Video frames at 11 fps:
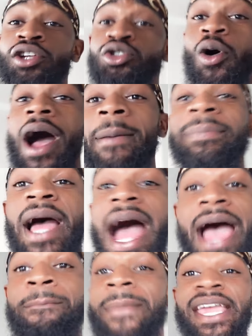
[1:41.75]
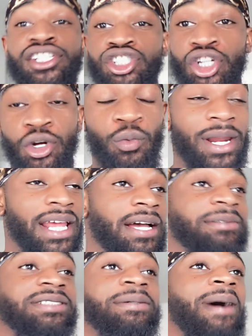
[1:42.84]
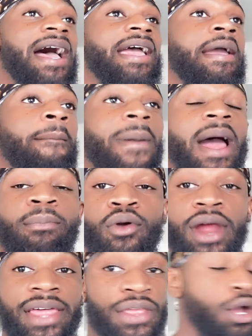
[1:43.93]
So I make sure when it comes to my breath,